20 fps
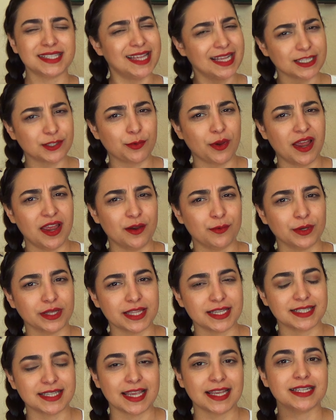That's why I
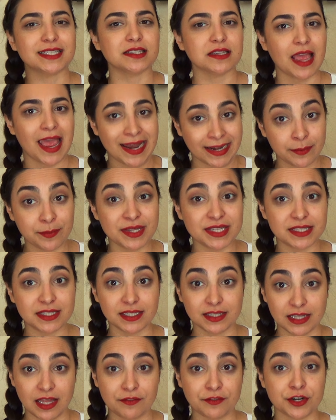really say it's enemies
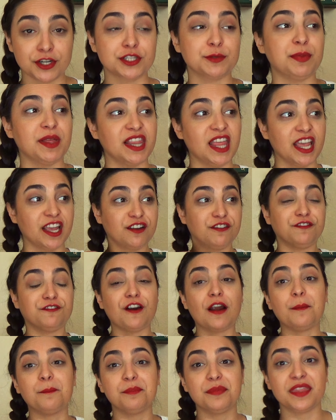to lovers, but like
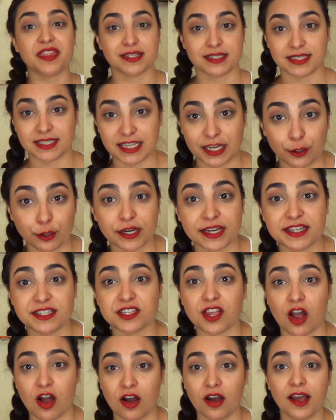from the
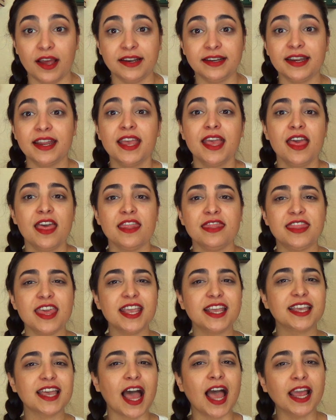series on,
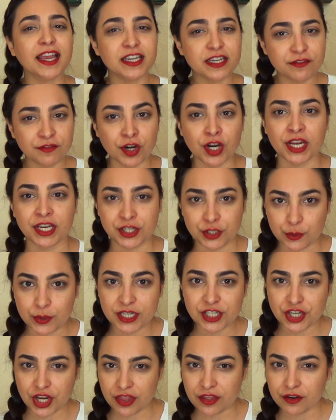they kind of are into
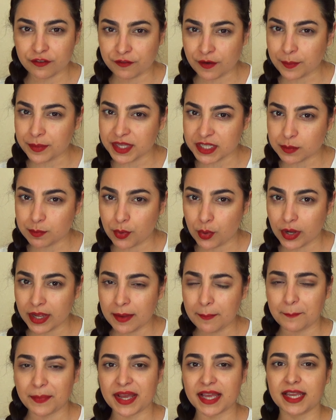each other from this
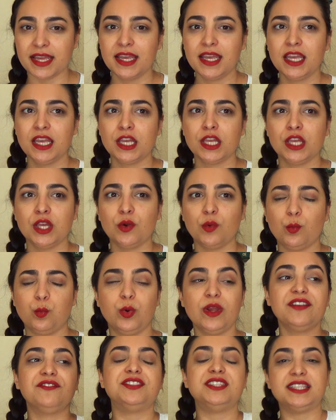point, but
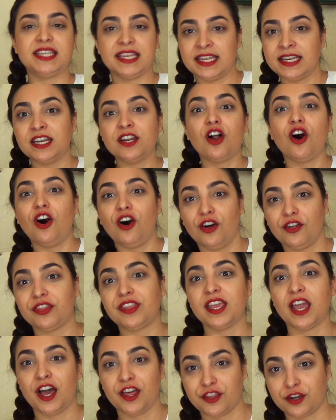we've seen in all
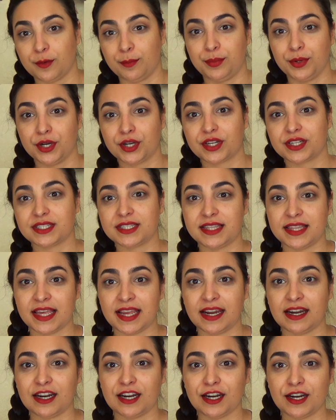the other books
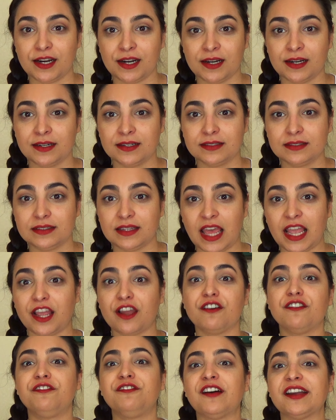their
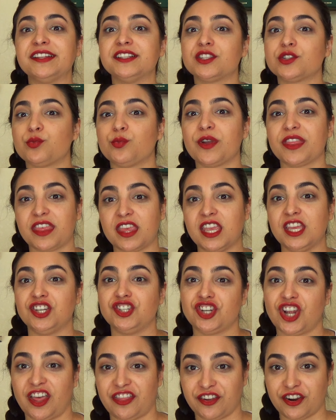like fights with
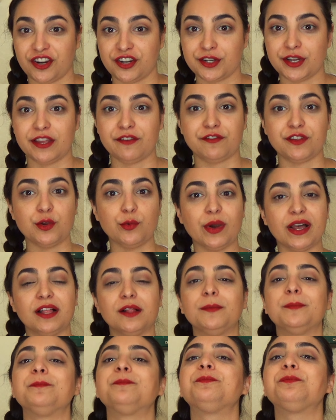each other, if you
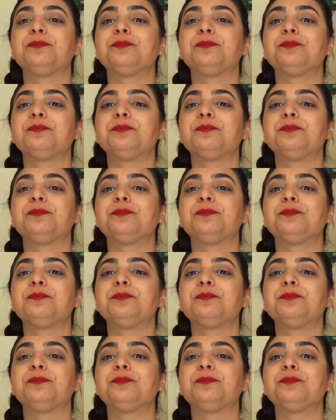will.